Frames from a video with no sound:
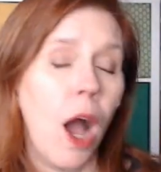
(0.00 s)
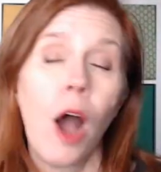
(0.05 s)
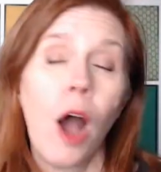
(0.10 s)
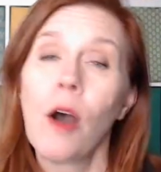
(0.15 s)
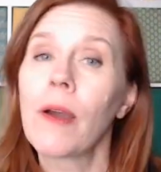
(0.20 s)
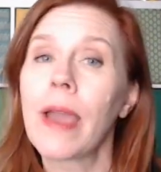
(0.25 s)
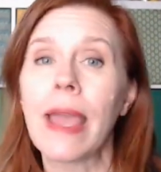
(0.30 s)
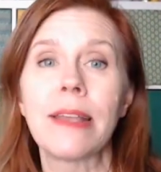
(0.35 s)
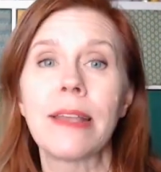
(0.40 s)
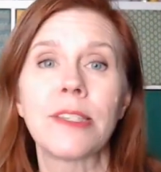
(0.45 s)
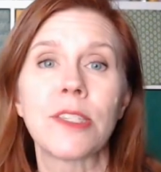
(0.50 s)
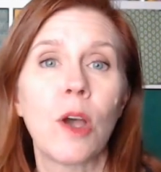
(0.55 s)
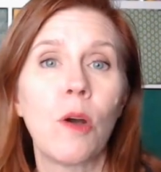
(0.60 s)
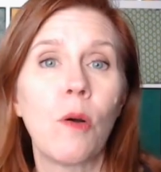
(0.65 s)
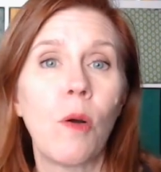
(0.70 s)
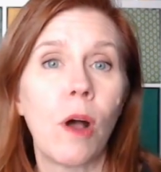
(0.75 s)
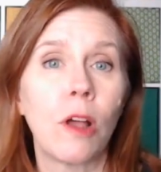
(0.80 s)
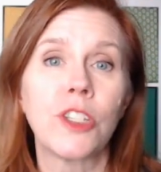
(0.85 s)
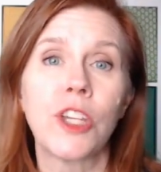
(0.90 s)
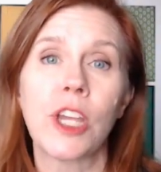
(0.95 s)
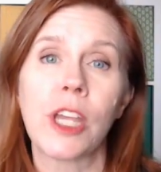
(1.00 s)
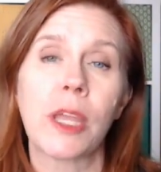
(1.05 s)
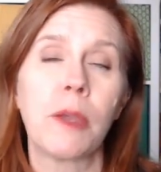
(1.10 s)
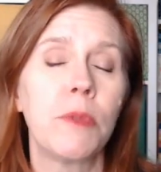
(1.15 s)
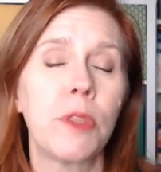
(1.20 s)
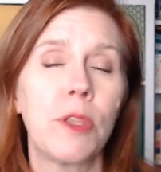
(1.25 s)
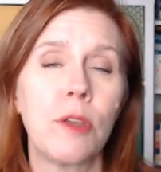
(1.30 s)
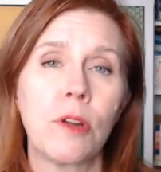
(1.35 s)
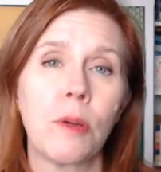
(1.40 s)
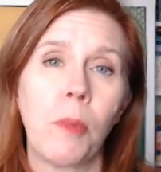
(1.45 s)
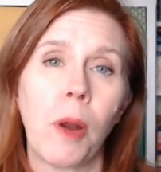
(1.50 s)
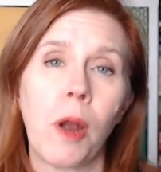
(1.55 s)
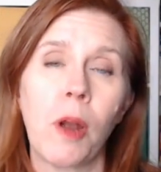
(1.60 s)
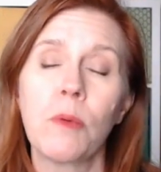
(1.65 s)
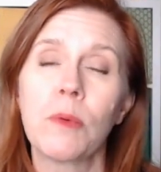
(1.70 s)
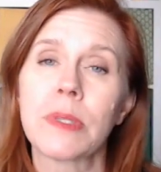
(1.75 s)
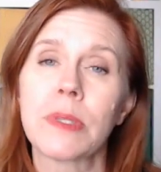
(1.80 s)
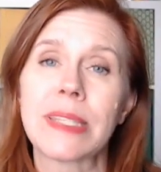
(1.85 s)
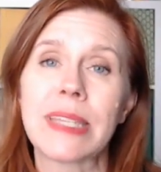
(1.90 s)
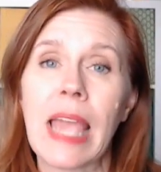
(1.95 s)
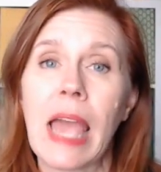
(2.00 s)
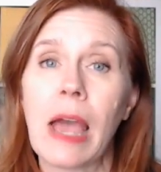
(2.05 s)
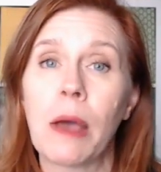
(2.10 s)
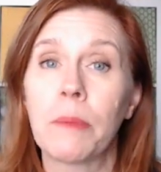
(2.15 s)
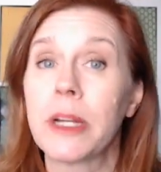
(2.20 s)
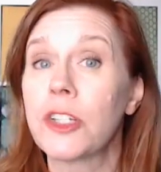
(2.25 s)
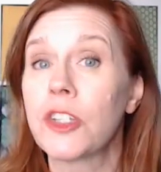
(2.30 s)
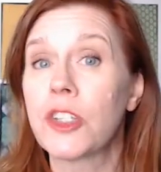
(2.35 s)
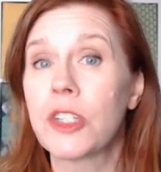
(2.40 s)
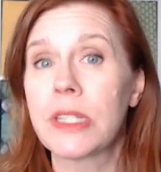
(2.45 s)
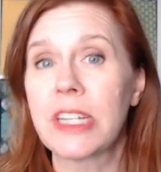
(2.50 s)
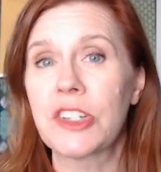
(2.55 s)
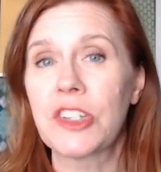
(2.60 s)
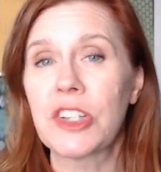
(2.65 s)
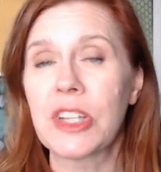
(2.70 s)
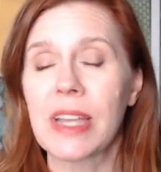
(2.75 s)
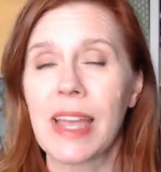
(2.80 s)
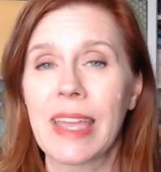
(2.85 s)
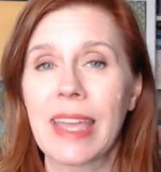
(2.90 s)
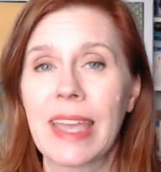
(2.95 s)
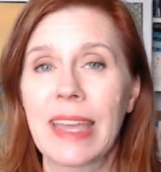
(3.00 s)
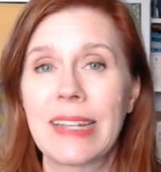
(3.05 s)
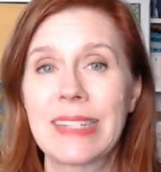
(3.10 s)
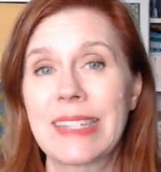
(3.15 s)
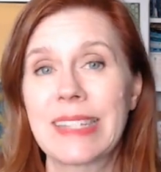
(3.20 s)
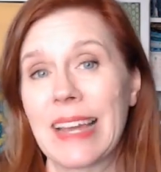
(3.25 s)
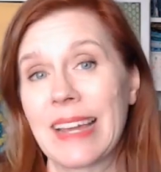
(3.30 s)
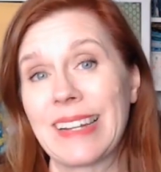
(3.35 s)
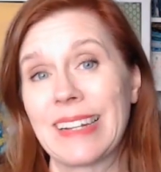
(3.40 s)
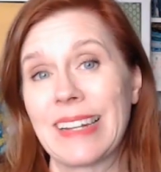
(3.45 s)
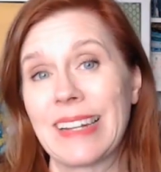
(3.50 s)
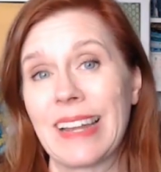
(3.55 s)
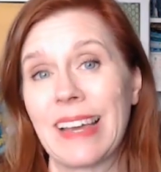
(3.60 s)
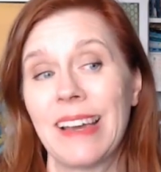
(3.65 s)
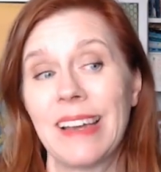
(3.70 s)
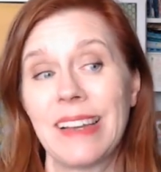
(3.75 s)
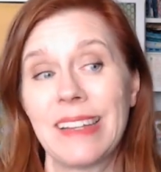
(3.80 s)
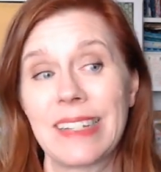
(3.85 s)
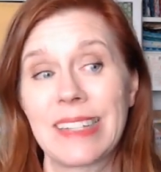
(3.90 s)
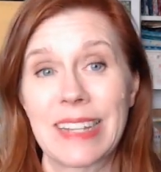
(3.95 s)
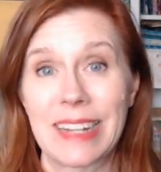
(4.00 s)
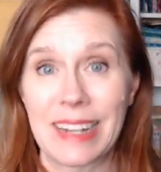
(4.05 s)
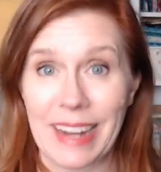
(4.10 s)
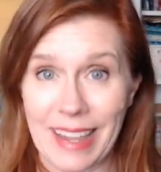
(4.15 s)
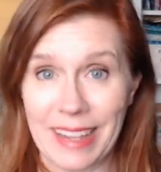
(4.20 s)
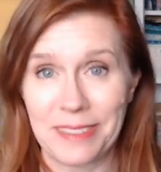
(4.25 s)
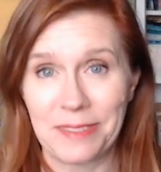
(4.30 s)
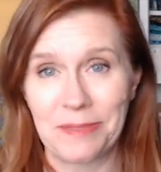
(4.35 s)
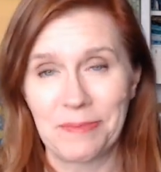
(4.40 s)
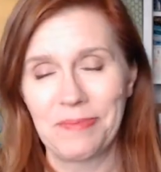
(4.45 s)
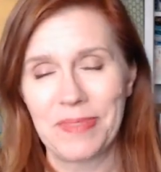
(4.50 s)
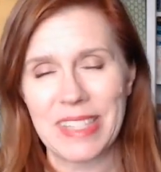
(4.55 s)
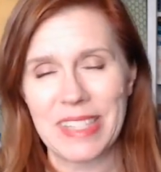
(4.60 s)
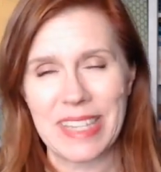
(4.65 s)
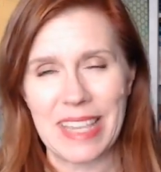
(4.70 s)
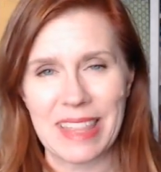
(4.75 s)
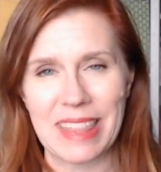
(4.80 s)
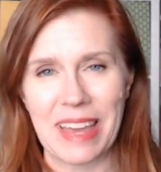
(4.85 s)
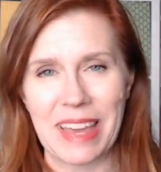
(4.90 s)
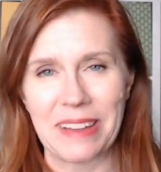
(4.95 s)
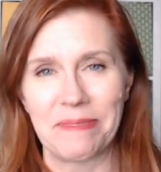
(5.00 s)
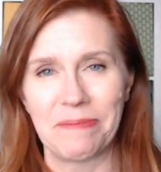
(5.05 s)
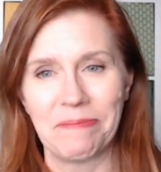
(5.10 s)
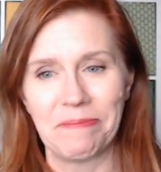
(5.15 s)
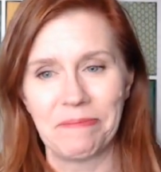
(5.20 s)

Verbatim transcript: Okay, so I'll check in with you tomorrow. We'll see how much stitching I get done tonight. See you then.